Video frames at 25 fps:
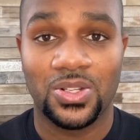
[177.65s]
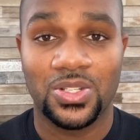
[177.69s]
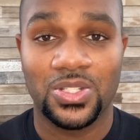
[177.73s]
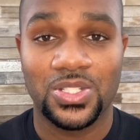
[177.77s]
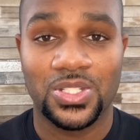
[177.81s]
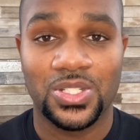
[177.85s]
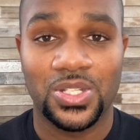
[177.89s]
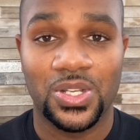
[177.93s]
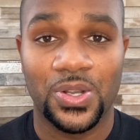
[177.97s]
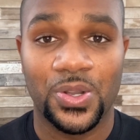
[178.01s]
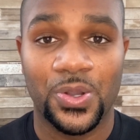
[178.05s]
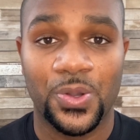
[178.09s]

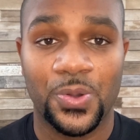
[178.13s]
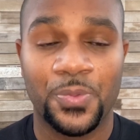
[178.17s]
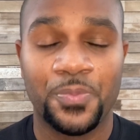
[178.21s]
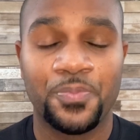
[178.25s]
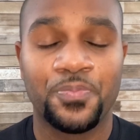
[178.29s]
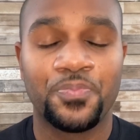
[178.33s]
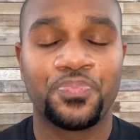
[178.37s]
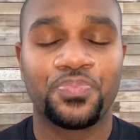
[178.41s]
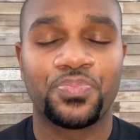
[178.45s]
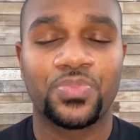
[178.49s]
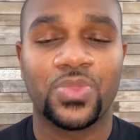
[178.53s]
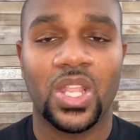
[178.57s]
So
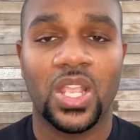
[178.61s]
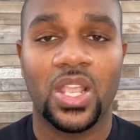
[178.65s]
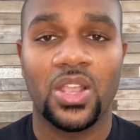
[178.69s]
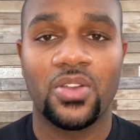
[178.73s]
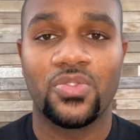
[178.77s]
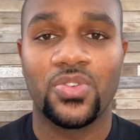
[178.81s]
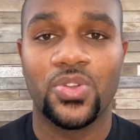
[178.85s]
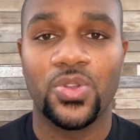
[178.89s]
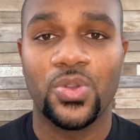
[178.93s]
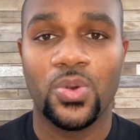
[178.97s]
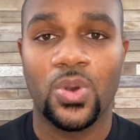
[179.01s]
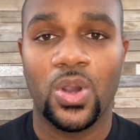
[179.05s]

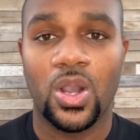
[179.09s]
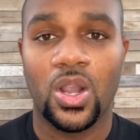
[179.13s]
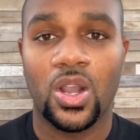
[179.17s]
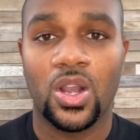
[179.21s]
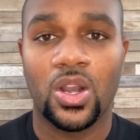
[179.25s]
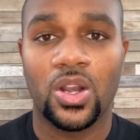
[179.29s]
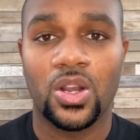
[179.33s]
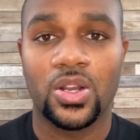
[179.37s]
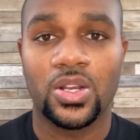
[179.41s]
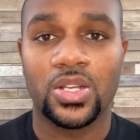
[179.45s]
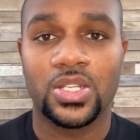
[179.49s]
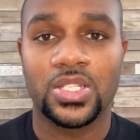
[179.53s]
if you
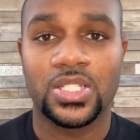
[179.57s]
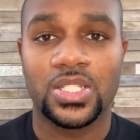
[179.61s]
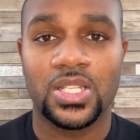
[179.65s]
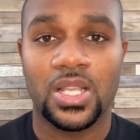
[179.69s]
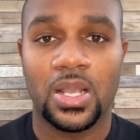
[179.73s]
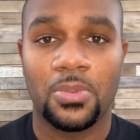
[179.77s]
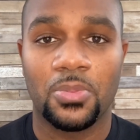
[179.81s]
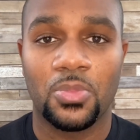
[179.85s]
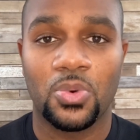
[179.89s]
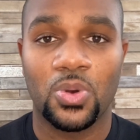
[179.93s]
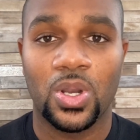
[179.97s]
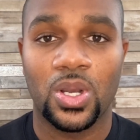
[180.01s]
are
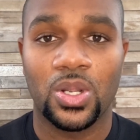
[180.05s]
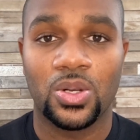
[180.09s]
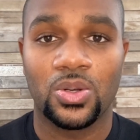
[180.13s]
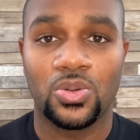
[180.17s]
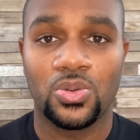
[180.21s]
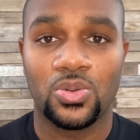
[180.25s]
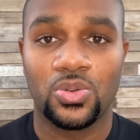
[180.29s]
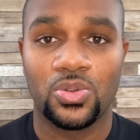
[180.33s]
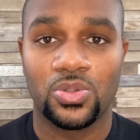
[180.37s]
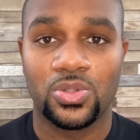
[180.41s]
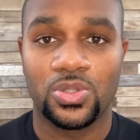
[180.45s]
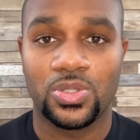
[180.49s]
someone
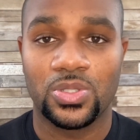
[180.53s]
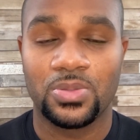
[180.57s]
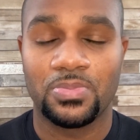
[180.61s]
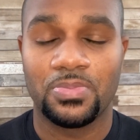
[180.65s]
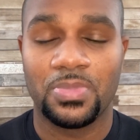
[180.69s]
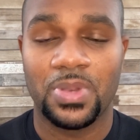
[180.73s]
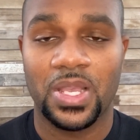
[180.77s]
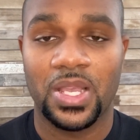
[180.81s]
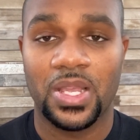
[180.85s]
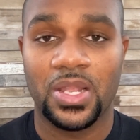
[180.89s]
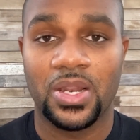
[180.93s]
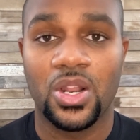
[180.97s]
who's
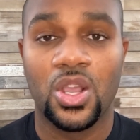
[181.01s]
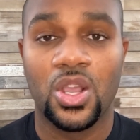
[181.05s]
been